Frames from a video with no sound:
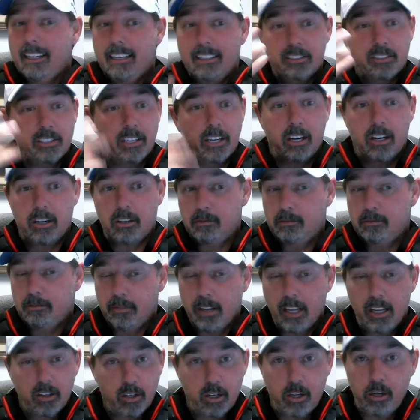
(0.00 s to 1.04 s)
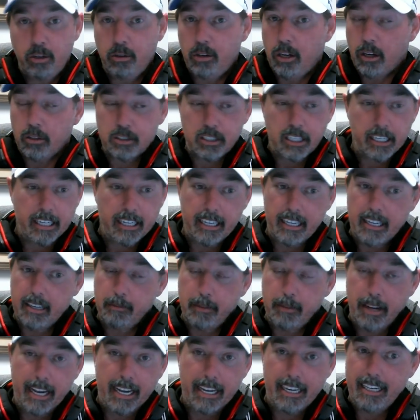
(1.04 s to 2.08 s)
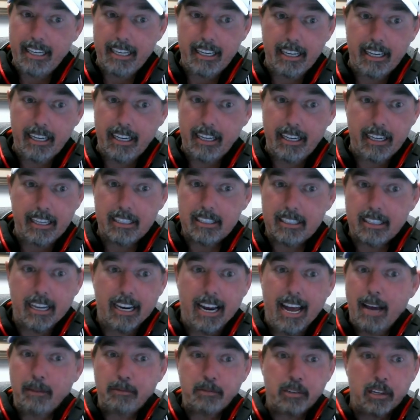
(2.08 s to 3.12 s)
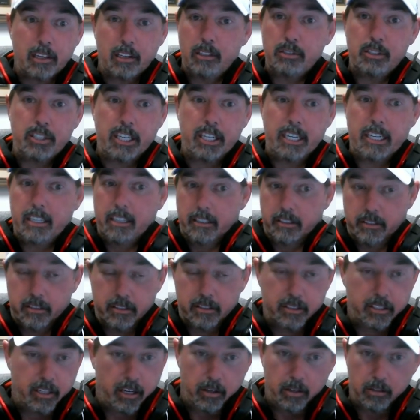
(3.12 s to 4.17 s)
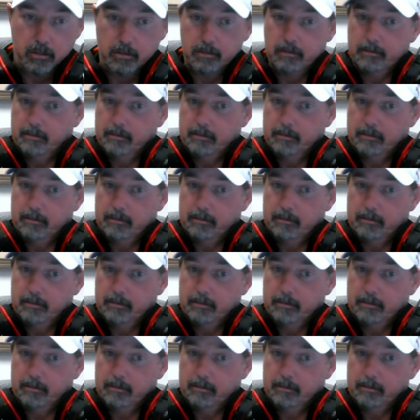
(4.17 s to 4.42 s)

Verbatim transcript: So kudos to him, man. He he is an absolute genius. So